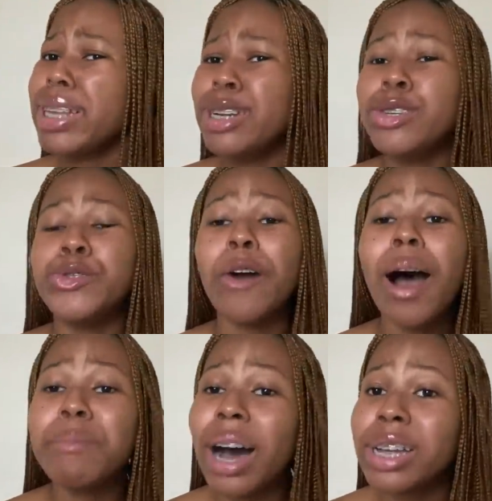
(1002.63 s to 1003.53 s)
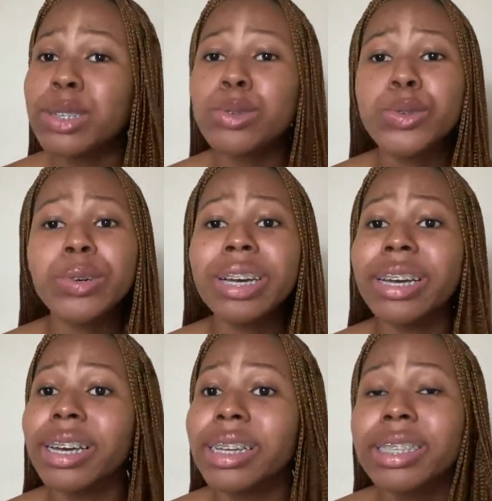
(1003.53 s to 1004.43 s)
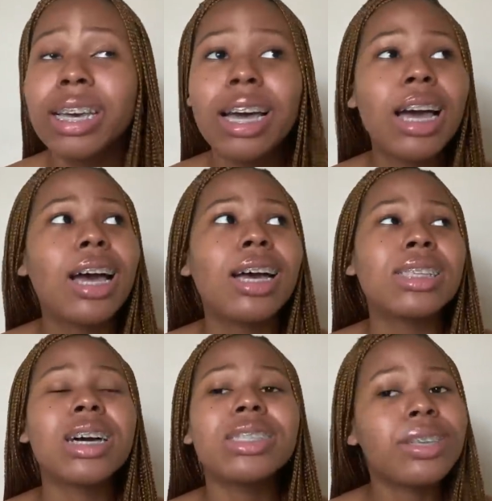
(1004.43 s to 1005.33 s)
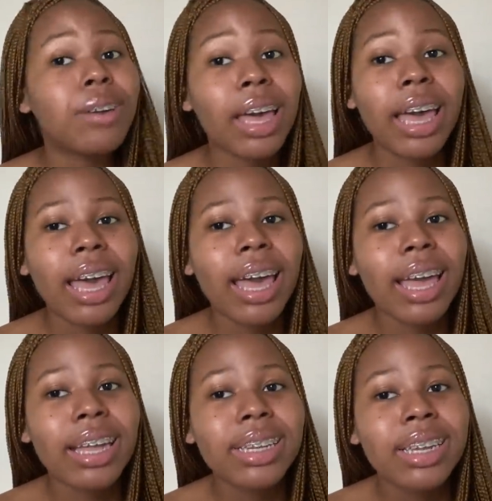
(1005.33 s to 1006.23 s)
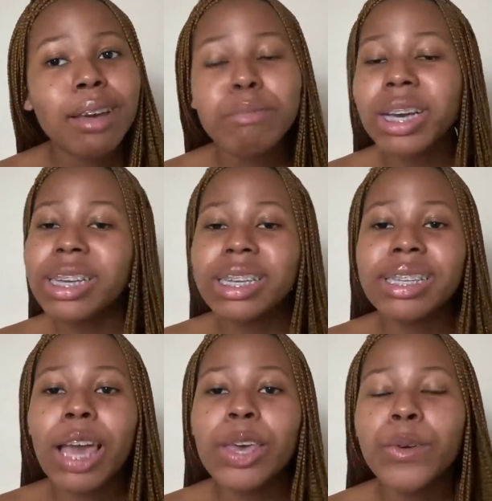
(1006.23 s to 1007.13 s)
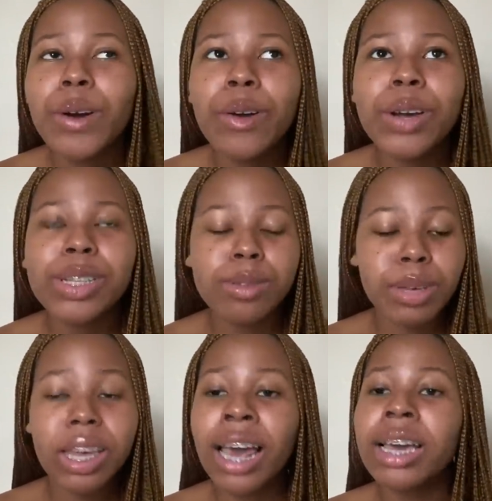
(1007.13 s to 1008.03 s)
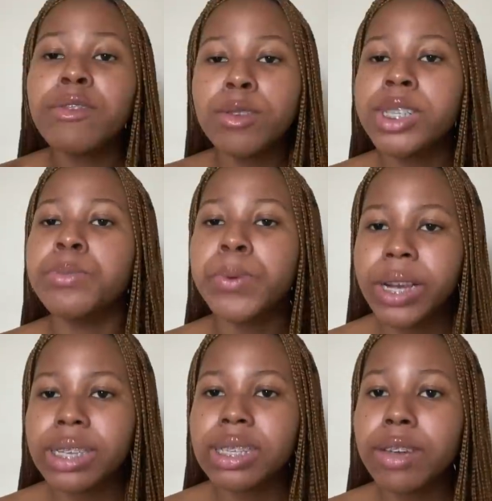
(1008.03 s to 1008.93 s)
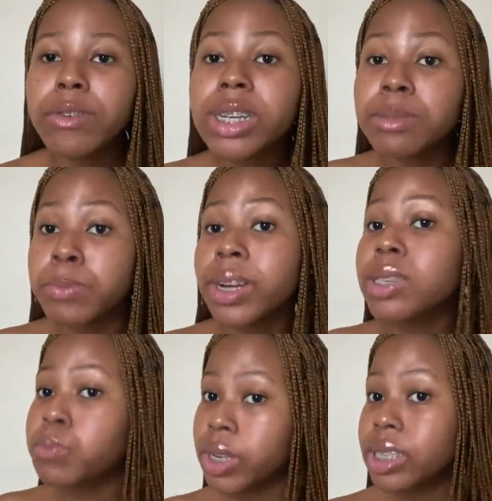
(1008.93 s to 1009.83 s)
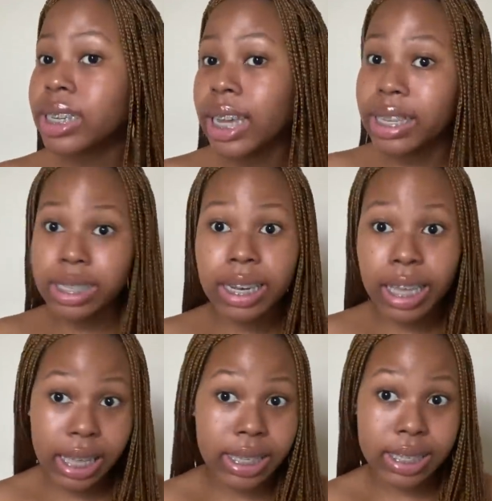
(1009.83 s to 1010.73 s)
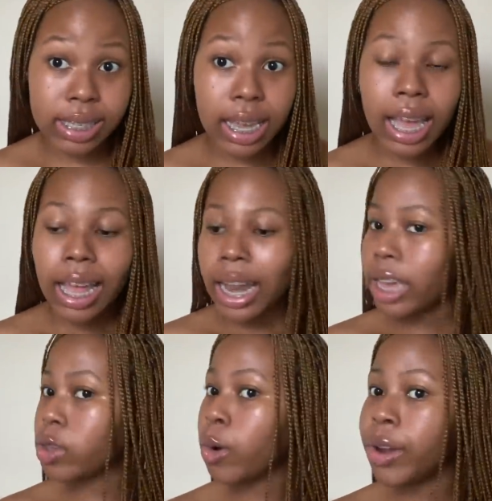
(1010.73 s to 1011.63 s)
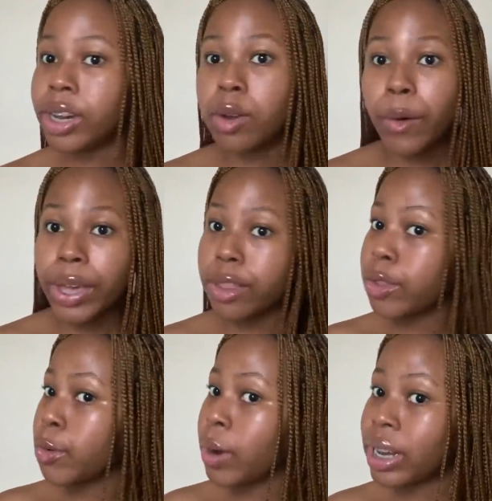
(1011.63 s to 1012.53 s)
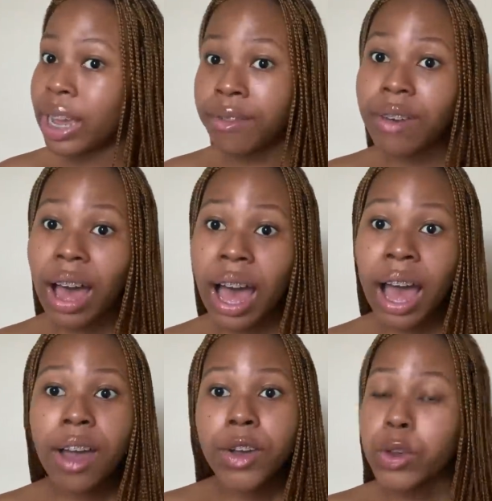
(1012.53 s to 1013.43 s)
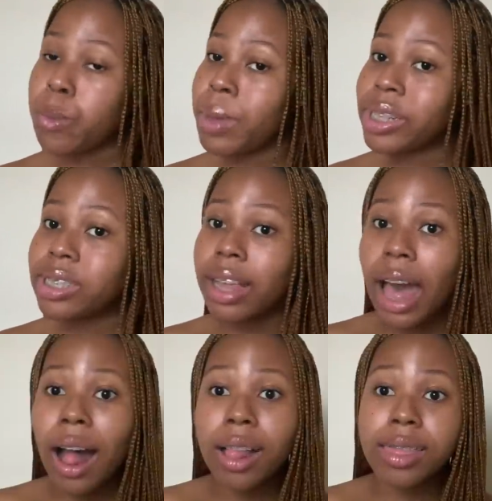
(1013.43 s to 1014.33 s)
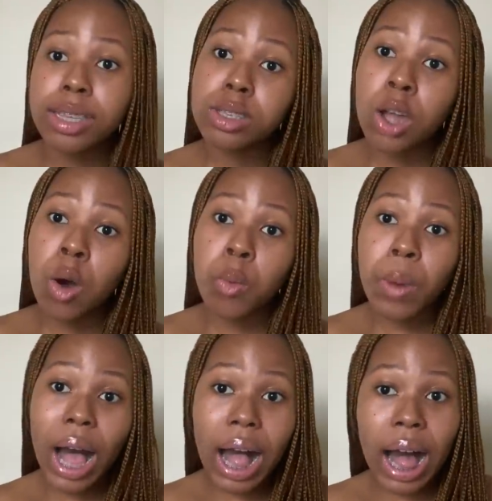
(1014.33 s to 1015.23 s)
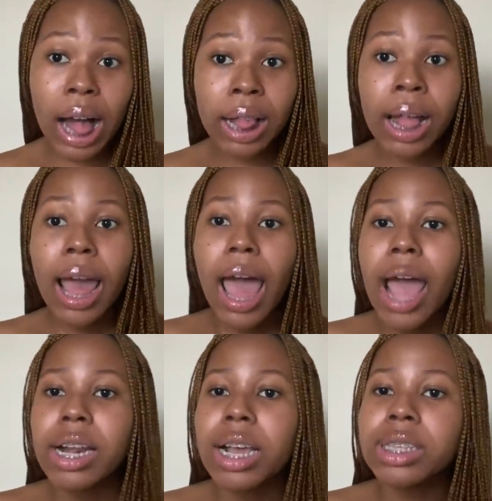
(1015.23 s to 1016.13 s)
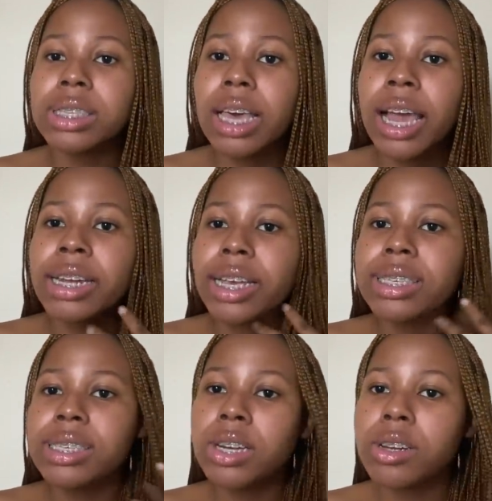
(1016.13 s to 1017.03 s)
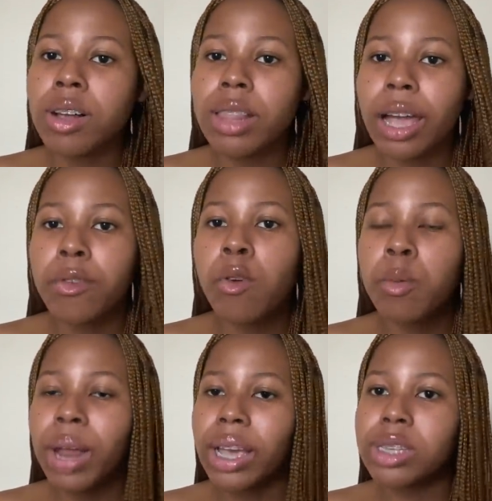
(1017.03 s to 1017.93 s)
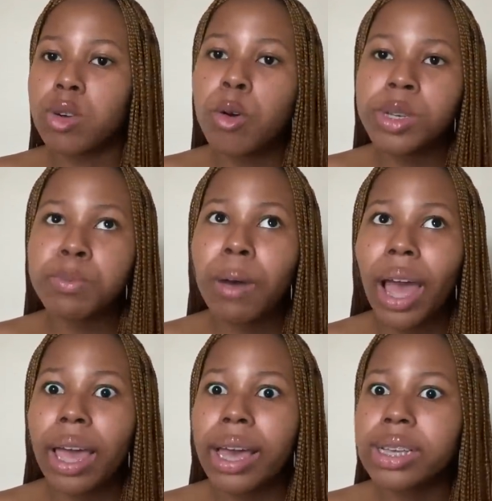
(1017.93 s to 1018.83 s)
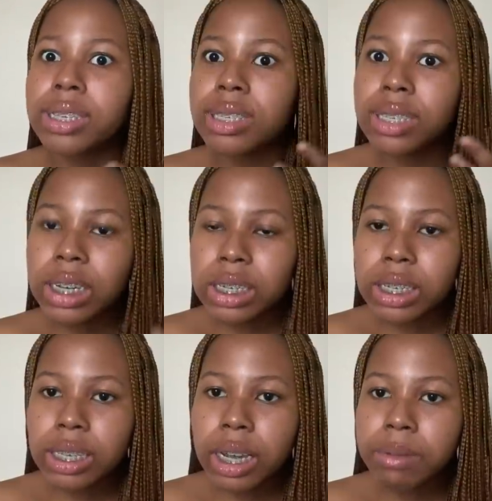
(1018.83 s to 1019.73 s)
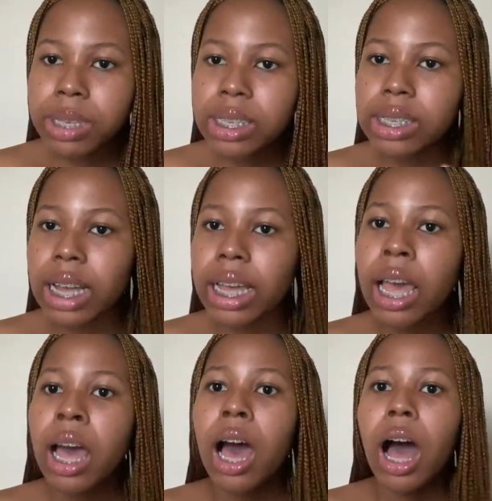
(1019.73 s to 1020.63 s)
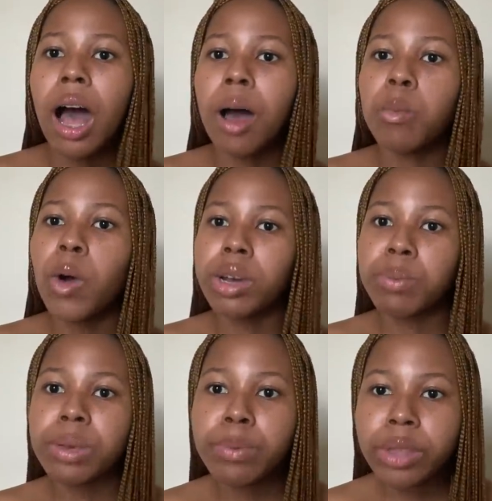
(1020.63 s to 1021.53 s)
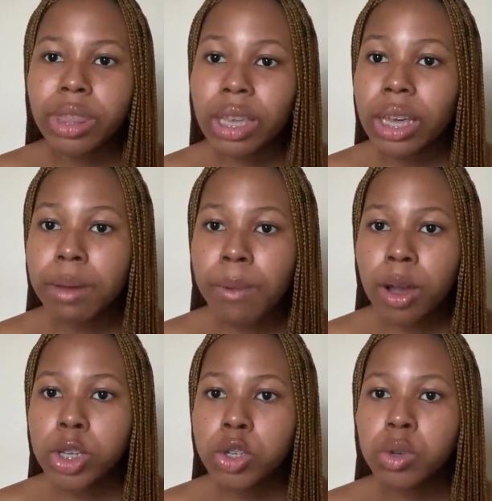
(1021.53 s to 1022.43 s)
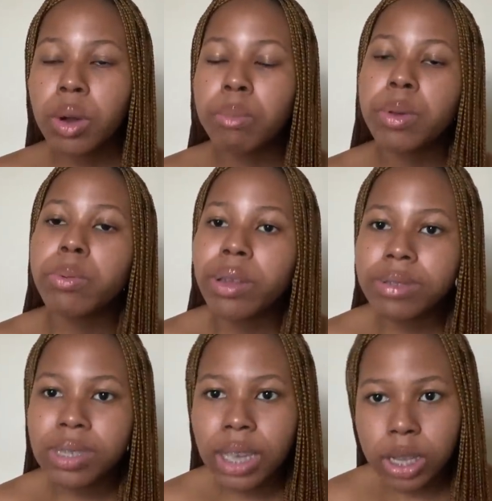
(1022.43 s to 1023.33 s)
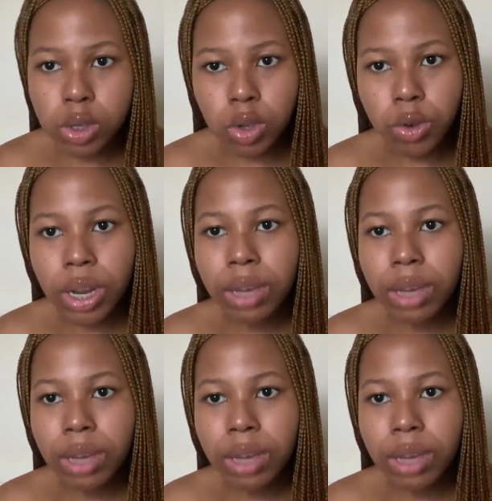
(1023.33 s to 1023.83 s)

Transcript: a drama, don't do it. Don't do it. Because you are going to be, like, if you're depressed, if you're a depressed person as it is, like, you're already going through whatever, your mental health is not well, and it's an external, like, form, like, it's caused by external circumstances, like, what people think about you, what people have said to you, and